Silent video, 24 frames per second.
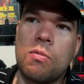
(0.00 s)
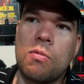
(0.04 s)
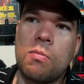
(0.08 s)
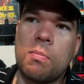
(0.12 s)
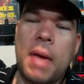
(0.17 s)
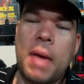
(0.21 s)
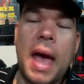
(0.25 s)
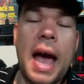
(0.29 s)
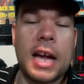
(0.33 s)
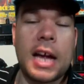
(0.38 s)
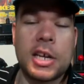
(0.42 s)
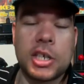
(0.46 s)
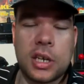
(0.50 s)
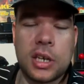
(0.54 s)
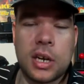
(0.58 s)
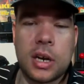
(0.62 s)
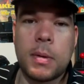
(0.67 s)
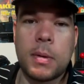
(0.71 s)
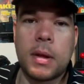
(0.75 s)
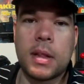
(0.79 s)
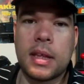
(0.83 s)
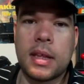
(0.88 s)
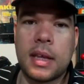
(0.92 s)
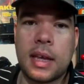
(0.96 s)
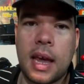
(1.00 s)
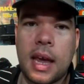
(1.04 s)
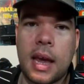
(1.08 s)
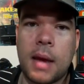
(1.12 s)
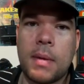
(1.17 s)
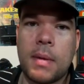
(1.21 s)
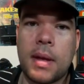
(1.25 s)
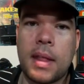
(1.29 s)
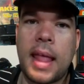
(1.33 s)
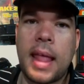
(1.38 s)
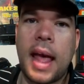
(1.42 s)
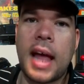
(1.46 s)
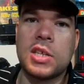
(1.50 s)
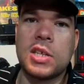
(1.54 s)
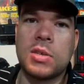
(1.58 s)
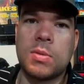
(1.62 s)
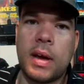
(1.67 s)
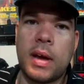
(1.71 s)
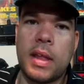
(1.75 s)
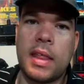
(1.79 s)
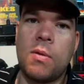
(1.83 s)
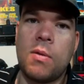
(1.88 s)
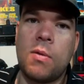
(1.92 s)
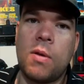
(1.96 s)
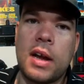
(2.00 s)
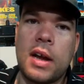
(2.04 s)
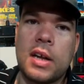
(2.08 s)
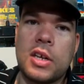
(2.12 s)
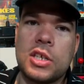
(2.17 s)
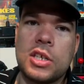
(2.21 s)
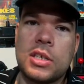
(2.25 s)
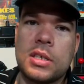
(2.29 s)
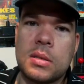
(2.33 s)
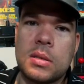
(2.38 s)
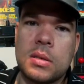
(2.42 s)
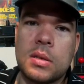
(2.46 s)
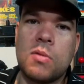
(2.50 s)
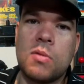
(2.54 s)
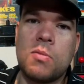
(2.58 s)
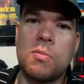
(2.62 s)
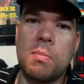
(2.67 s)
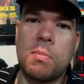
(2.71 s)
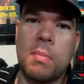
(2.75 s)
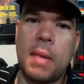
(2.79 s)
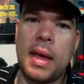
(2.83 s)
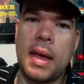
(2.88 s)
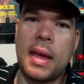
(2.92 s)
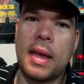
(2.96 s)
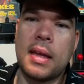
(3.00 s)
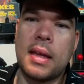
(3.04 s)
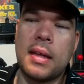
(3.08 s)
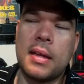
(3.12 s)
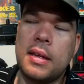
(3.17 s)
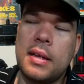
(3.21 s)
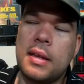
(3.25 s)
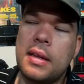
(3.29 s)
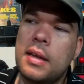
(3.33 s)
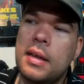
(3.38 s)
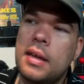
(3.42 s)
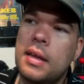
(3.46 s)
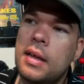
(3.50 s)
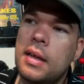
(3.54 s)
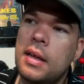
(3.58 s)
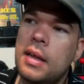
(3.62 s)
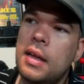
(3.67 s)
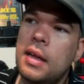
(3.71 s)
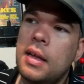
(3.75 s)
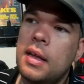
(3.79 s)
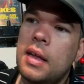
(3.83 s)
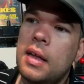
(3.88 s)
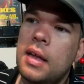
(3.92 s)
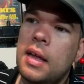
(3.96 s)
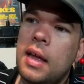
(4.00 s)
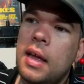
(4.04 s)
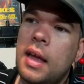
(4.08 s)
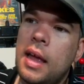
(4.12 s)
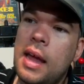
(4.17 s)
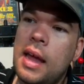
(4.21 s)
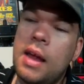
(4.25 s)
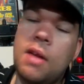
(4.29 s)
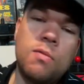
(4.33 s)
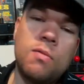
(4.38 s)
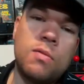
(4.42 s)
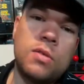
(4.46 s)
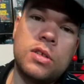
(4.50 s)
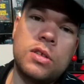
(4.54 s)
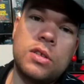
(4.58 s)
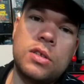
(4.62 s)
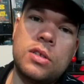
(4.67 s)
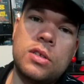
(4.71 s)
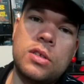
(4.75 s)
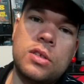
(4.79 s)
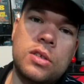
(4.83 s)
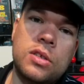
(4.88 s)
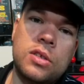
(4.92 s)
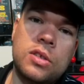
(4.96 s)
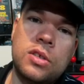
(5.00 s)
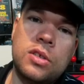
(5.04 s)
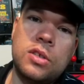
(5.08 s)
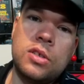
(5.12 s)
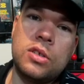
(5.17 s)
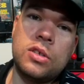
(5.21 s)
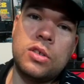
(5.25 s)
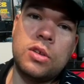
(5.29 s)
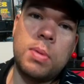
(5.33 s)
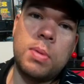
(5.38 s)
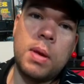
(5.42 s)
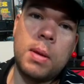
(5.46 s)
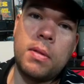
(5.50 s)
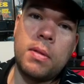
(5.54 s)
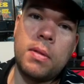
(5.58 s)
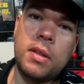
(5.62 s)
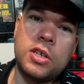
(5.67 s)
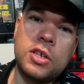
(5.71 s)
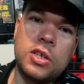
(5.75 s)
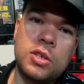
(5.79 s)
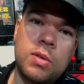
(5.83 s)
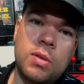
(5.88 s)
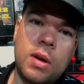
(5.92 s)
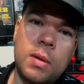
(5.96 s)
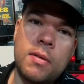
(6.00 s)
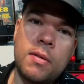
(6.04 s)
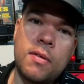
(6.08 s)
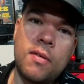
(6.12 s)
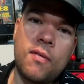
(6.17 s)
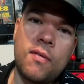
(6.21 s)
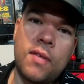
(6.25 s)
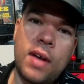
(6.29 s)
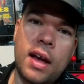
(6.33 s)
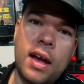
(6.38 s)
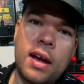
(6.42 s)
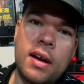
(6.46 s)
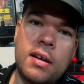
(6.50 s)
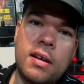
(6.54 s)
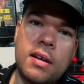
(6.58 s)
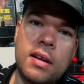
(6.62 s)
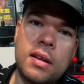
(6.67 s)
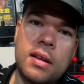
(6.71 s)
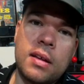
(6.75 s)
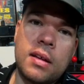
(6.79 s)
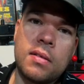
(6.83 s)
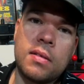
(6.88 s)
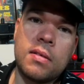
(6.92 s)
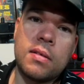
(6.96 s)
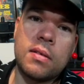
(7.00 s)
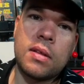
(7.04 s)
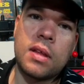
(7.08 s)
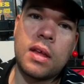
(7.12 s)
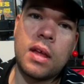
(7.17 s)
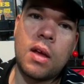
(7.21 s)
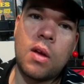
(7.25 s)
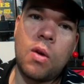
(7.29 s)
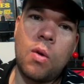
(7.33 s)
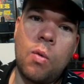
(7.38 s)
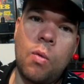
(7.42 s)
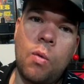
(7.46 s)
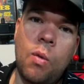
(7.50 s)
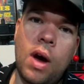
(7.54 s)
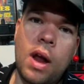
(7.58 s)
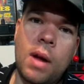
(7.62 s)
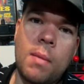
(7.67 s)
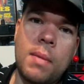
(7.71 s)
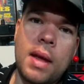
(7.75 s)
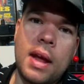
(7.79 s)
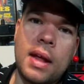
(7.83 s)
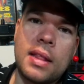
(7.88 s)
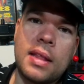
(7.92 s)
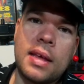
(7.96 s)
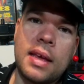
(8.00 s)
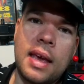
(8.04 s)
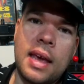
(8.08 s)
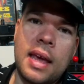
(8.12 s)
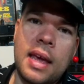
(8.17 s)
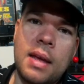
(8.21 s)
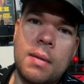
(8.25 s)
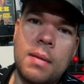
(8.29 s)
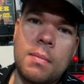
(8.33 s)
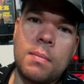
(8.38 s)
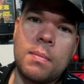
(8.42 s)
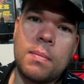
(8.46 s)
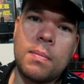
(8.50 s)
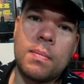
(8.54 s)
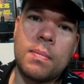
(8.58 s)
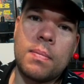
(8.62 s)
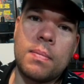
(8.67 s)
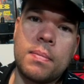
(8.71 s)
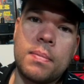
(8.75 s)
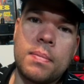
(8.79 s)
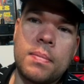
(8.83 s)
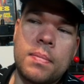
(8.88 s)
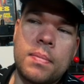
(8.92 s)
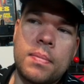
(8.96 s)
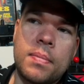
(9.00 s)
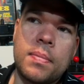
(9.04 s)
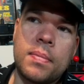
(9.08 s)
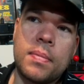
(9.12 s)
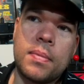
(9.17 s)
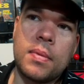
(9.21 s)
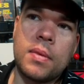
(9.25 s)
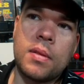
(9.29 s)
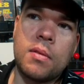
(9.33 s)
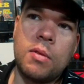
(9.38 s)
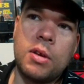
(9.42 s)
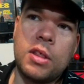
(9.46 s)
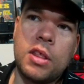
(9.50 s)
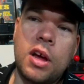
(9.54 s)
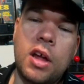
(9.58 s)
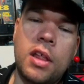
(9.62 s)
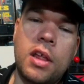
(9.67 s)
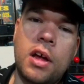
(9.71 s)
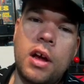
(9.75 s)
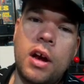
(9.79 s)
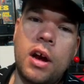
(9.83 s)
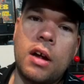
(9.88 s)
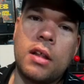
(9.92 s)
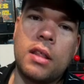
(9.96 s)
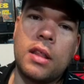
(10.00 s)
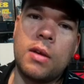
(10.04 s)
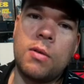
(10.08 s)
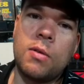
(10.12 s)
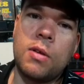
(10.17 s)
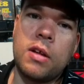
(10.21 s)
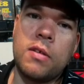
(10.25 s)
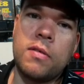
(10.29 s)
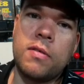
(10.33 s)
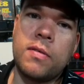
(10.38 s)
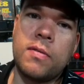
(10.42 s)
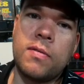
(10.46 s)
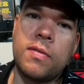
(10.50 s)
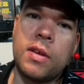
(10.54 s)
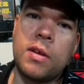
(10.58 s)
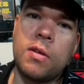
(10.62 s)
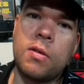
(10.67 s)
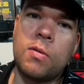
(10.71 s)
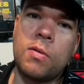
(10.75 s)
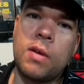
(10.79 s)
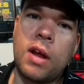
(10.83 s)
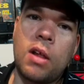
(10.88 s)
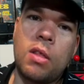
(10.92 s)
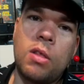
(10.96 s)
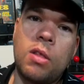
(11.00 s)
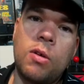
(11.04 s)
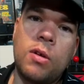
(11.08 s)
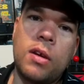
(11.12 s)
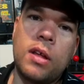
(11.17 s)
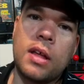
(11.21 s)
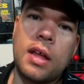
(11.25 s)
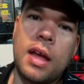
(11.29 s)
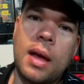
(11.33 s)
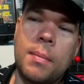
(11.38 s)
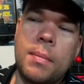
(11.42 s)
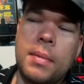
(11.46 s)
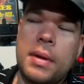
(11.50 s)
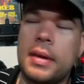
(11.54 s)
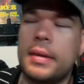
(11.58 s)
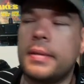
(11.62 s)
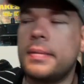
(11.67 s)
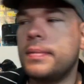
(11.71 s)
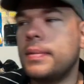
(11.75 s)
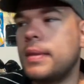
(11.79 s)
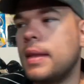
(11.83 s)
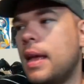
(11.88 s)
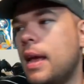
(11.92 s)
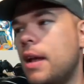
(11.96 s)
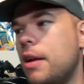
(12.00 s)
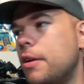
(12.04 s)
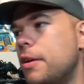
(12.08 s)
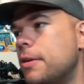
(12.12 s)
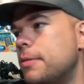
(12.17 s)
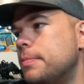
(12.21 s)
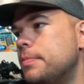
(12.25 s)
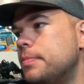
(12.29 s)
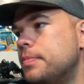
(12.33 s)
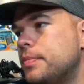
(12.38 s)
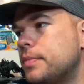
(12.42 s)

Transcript: passionate about the game and that's why they want to just make it? And do people that just want to be fired want to make the game with all the heart they would have if they were at a loyal company? I don't know.